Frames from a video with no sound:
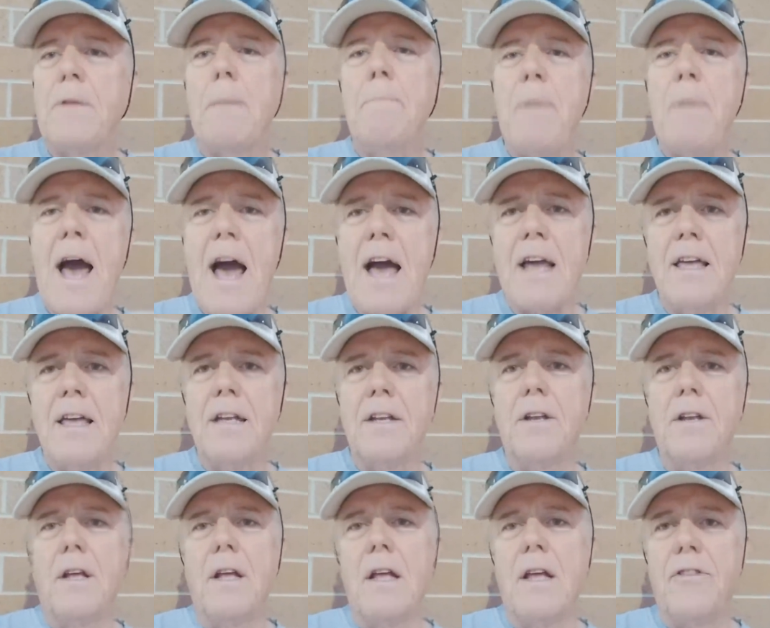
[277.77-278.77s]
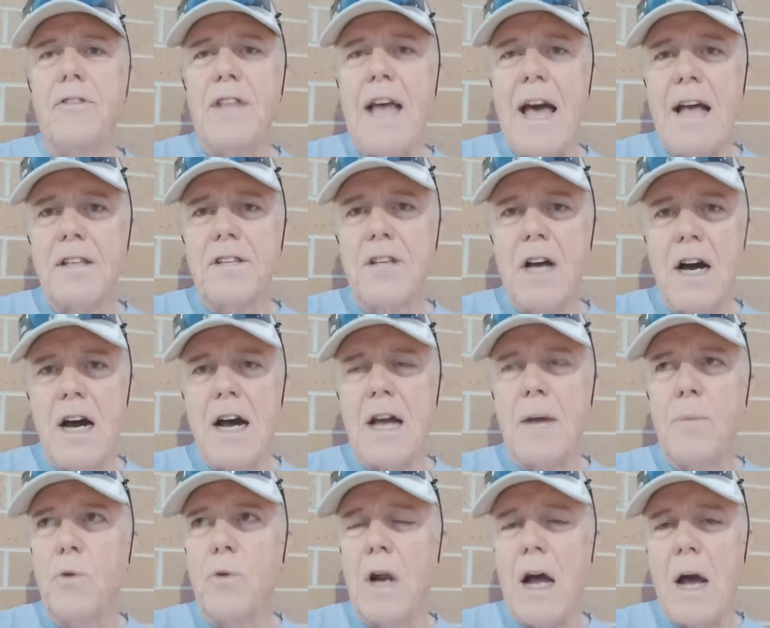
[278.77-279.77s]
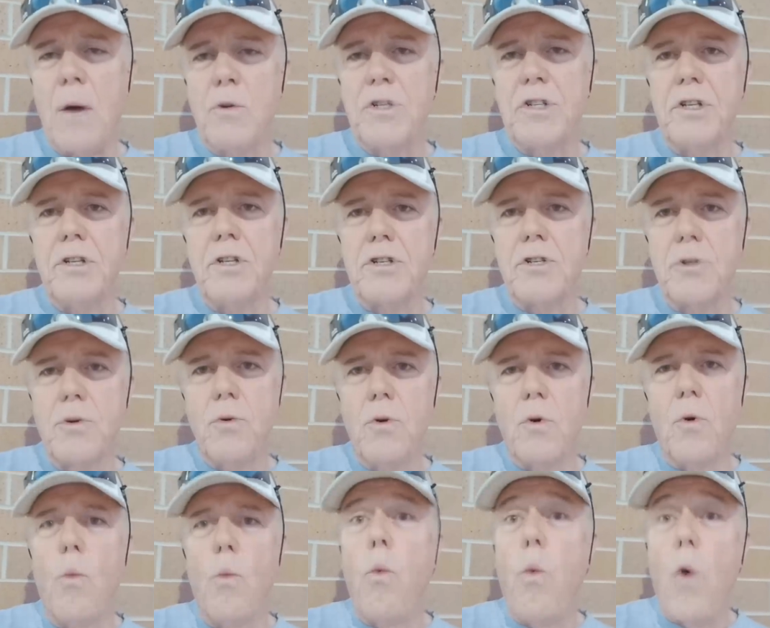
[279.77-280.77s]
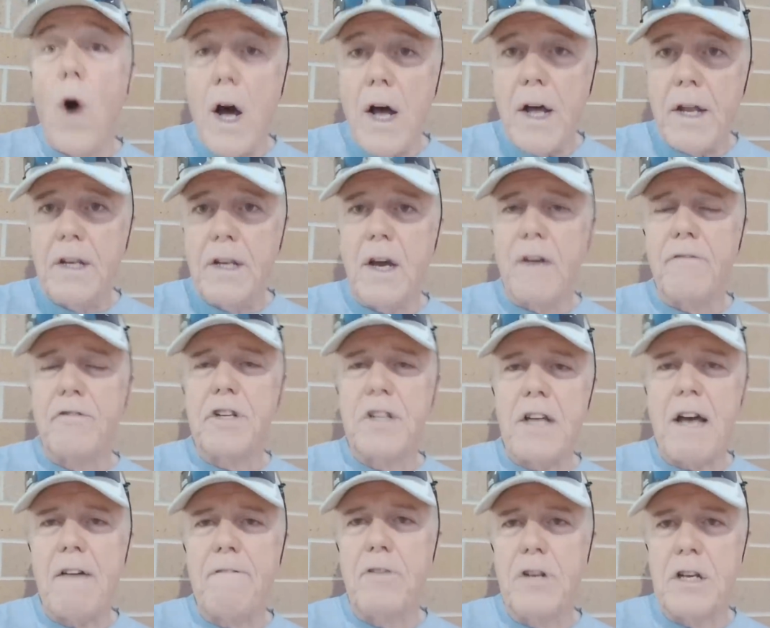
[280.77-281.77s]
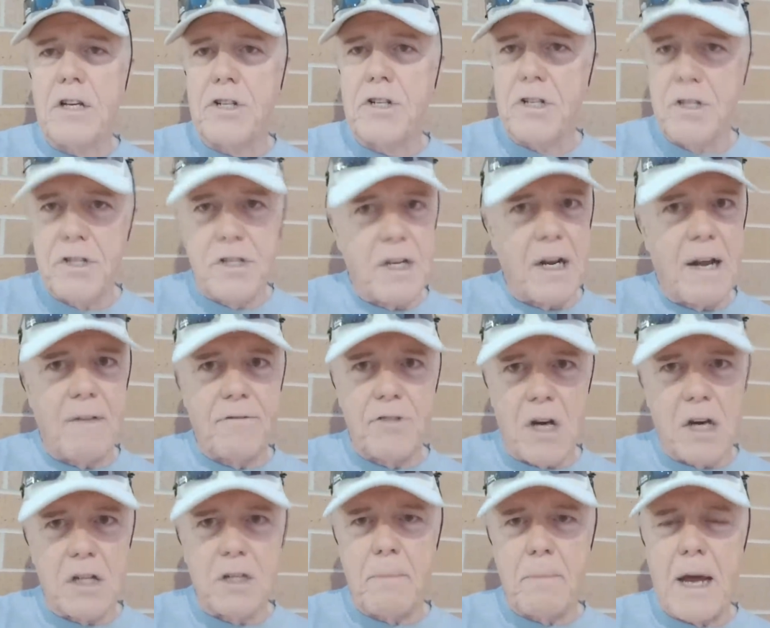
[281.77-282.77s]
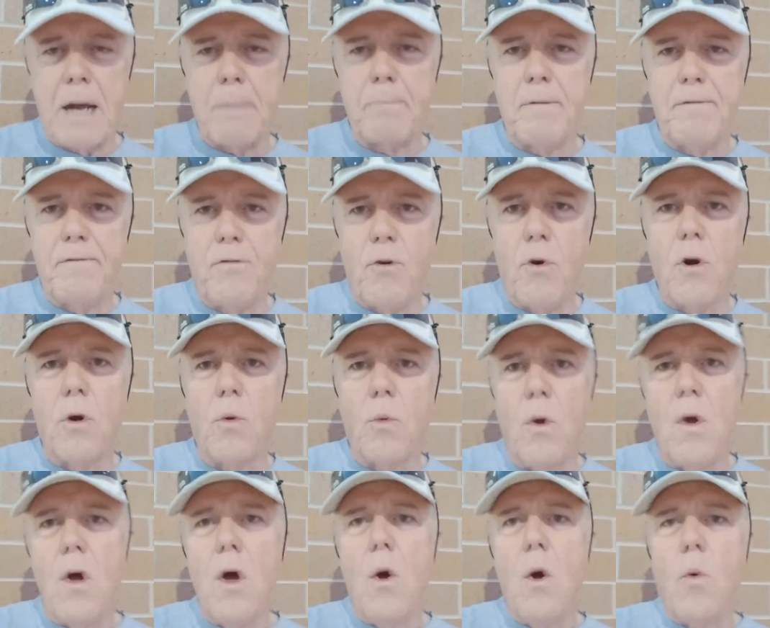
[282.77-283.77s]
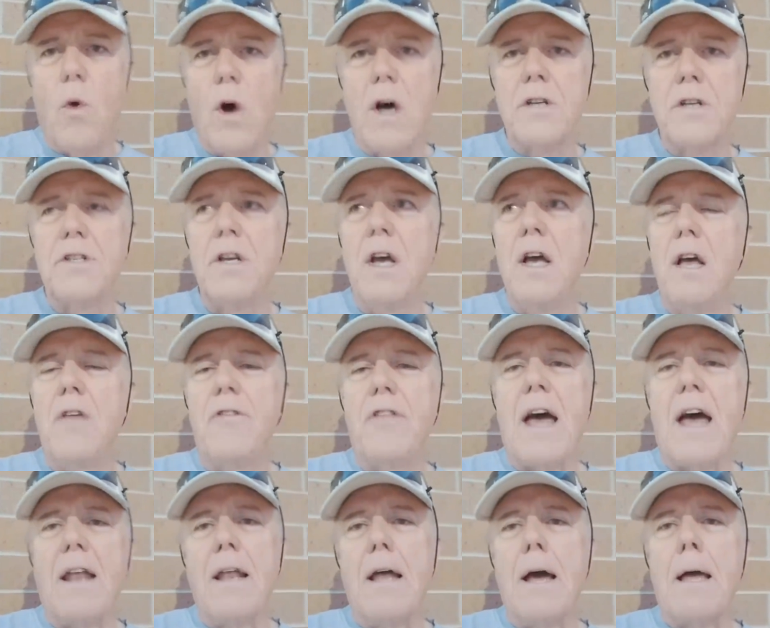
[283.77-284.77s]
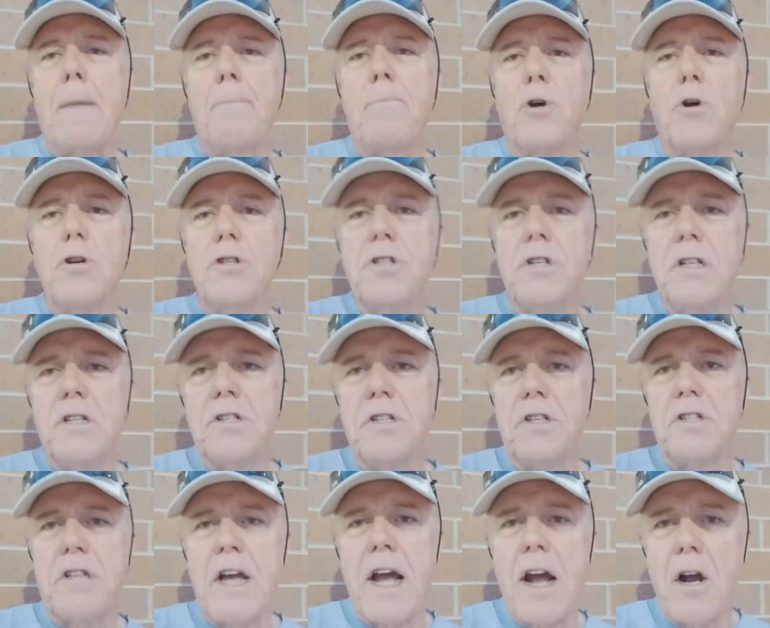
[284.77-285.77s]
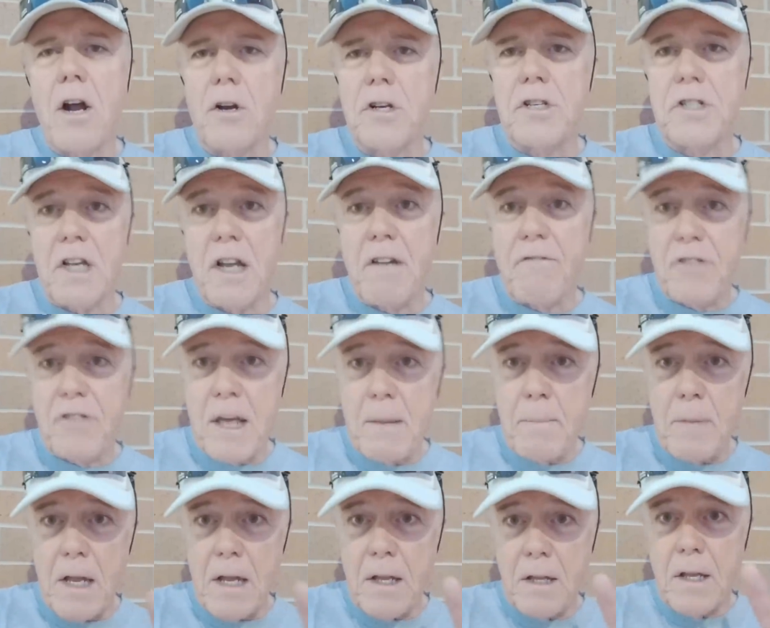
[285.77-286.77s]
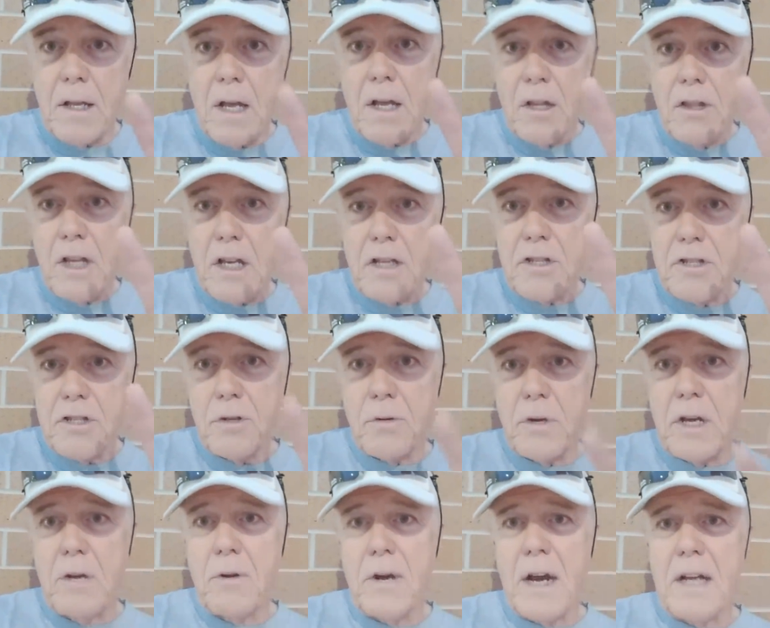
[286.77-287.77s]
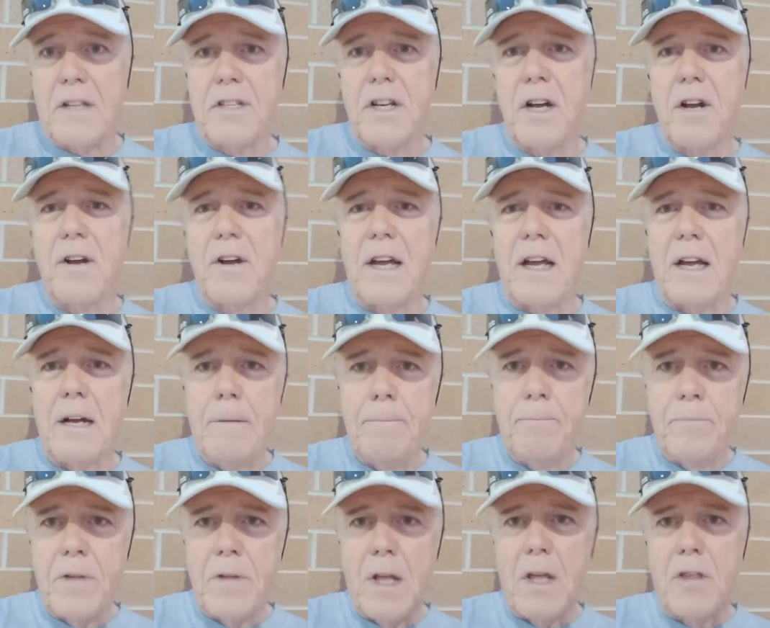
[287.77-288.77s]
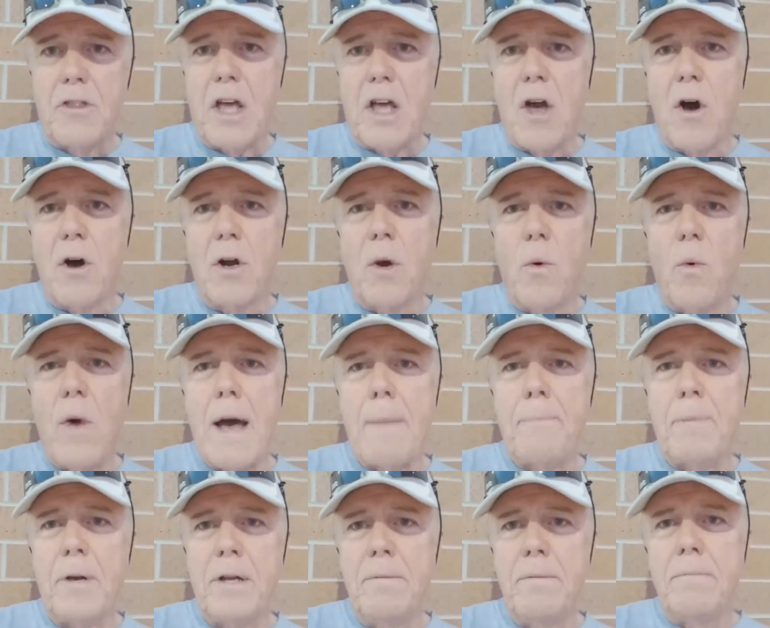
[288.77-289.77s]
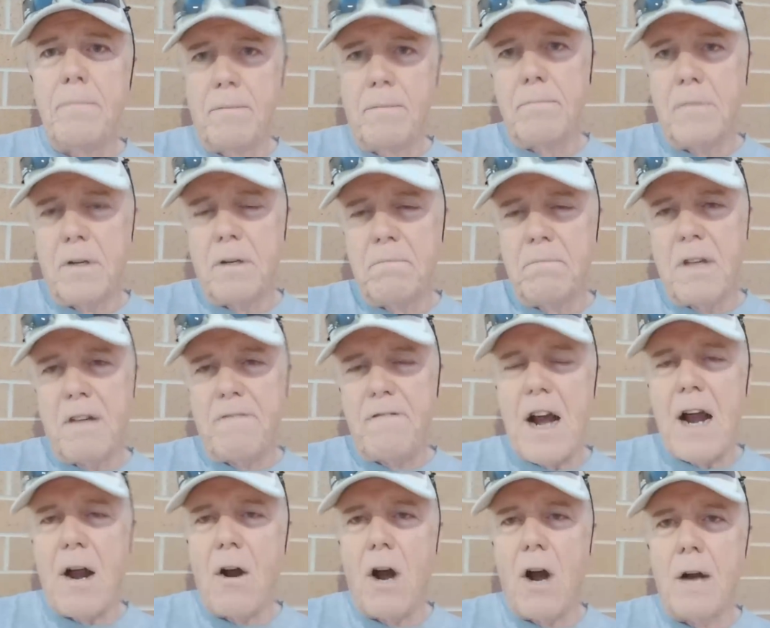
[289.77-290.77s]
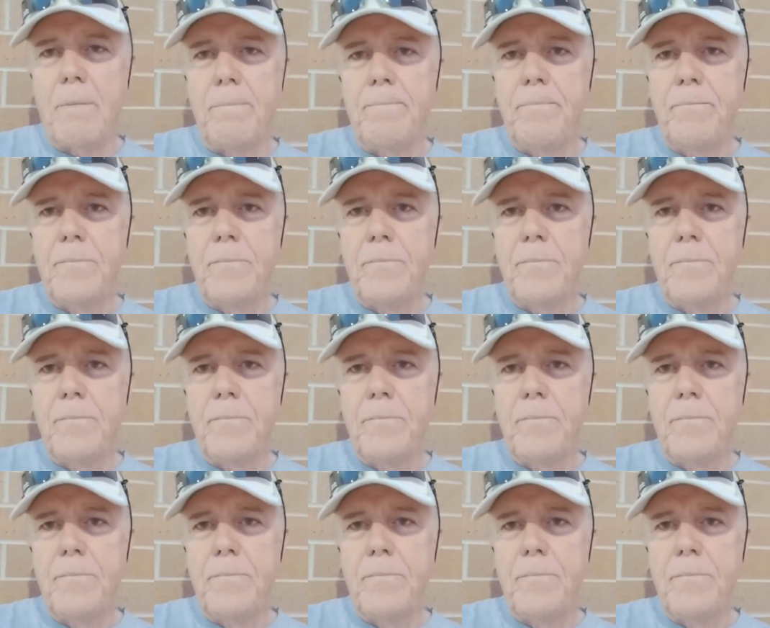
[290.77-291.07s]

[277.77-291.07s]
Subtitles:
back in that time when I was in the school, one of the definitions, and I've talked about it before, was that a person is a terrorist if they meet these three criteria. They own a weapon, firearm,